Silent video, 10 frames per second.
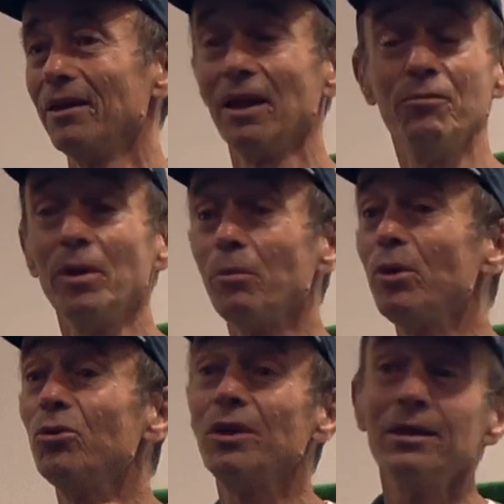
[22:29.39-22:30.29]
They built
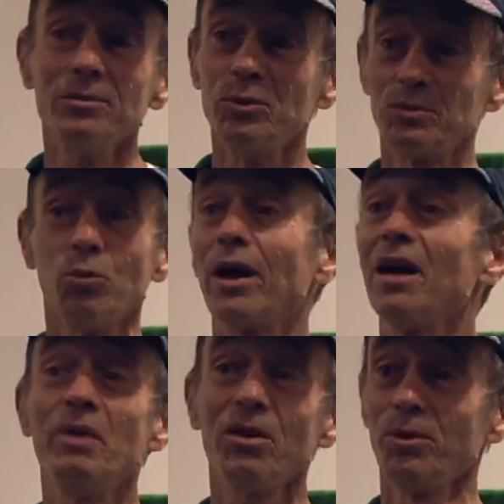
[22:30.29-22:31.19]
museums where
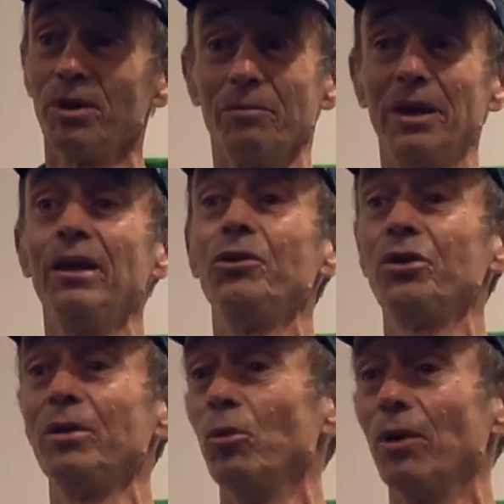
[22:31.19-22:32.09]
I met with them in East
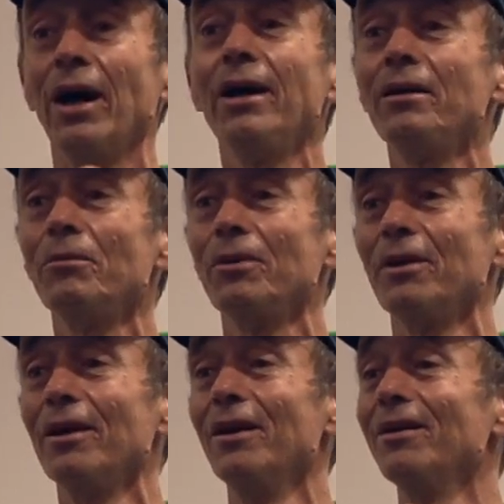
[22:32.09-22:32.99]
Timor. I
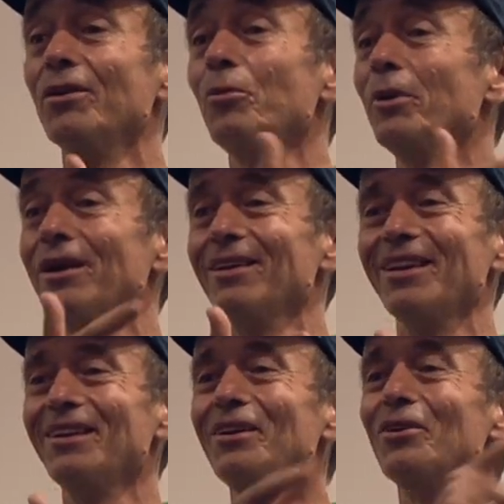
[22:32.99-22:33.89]
didn't. Nobody
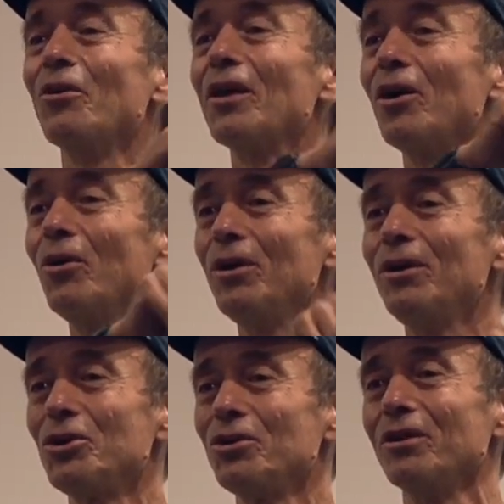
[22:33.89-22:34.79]
did it on their own
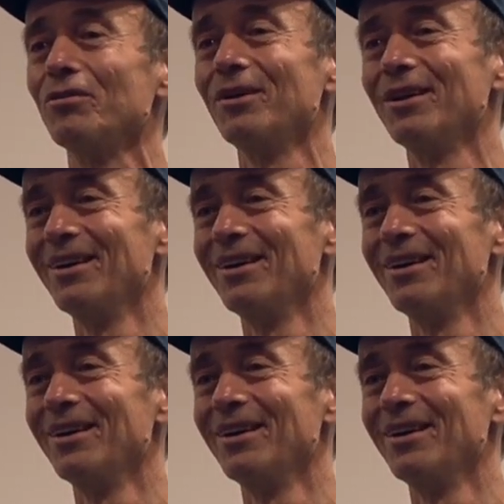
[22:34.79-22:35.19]
initiative.